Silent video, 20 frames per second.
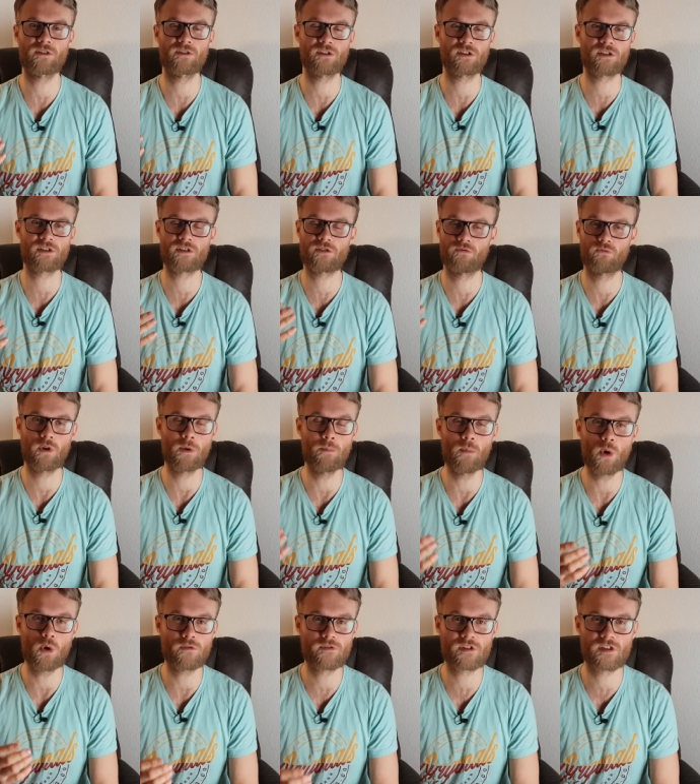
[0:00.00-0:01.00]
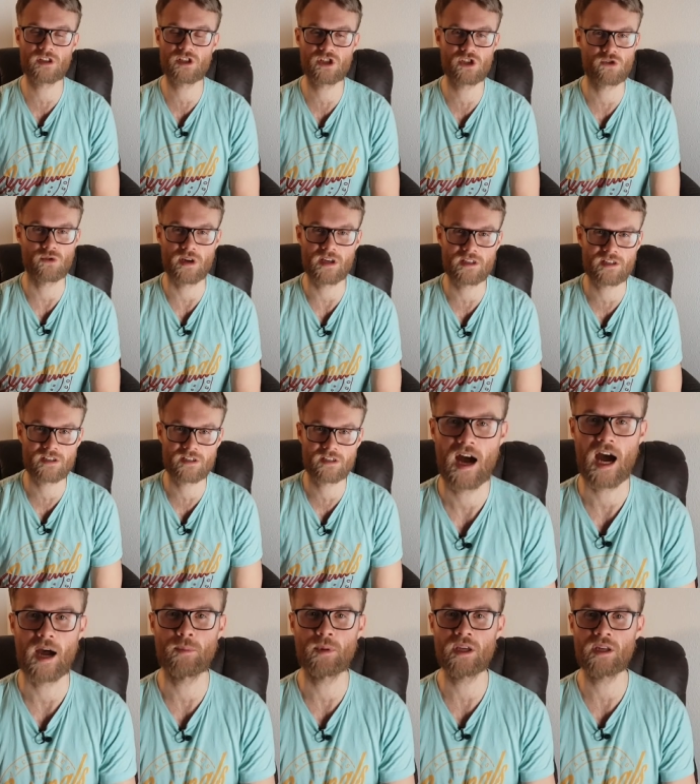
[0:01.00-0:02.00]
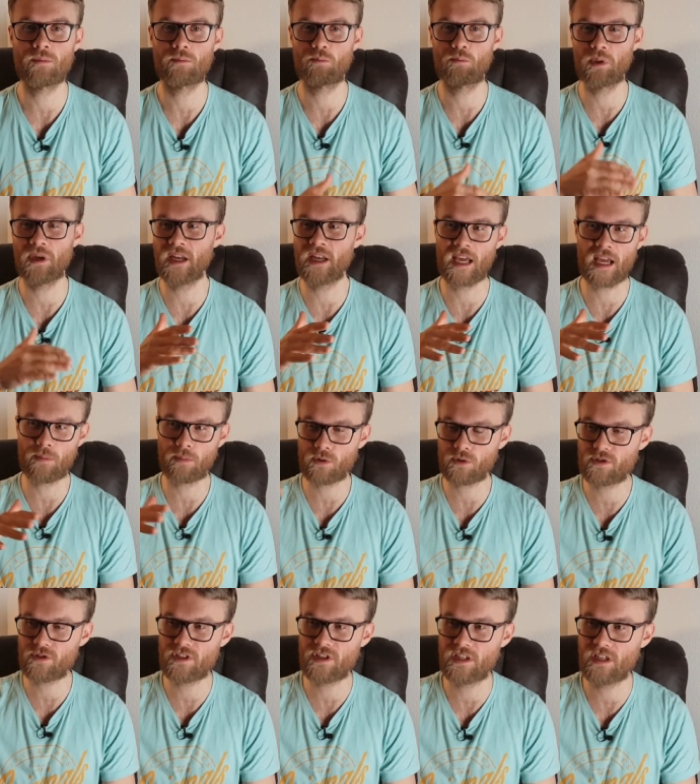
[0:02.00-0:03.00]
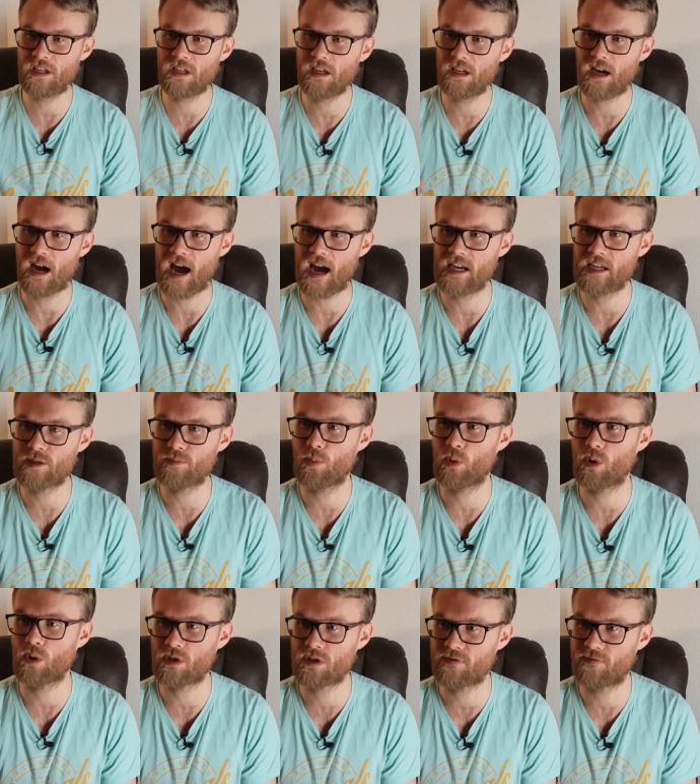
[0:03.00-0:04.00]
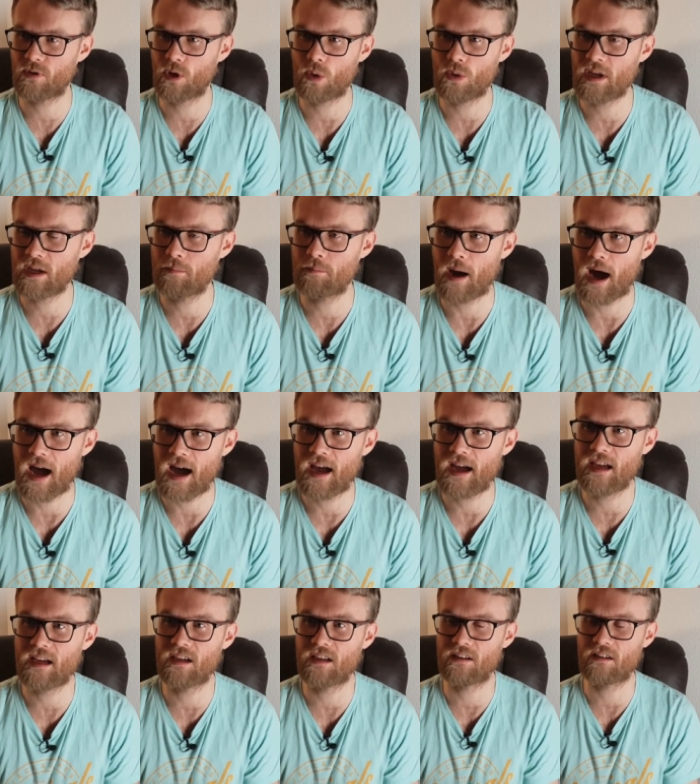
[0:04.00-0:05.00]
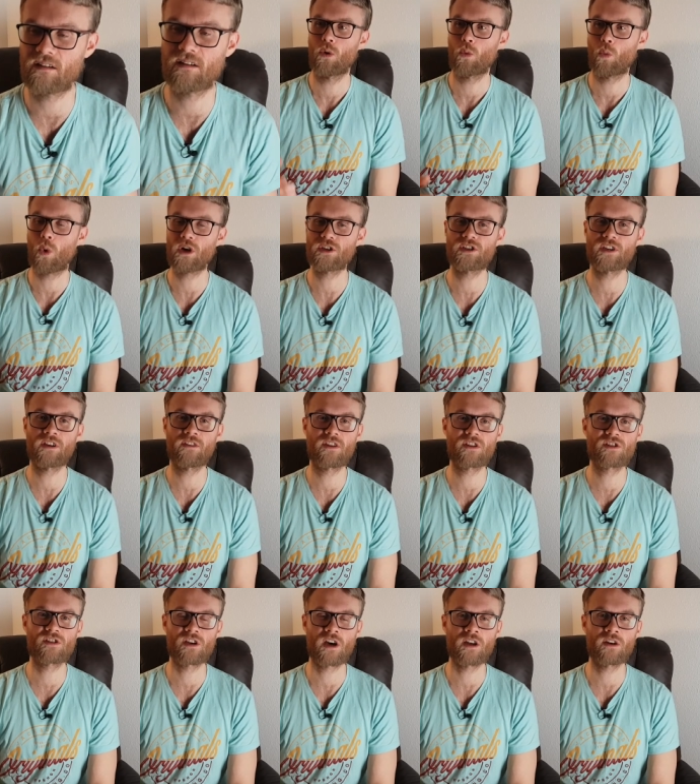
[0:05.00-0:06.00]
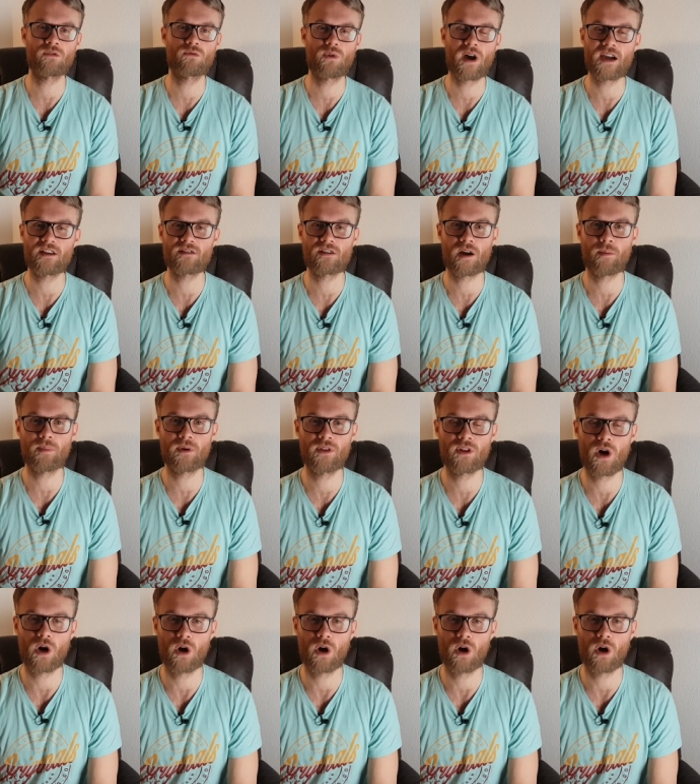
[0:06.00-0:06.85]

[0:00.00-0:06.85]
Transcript: just removes the stress. I mean, being able to see icebergs floating by and watching the sun rise up in the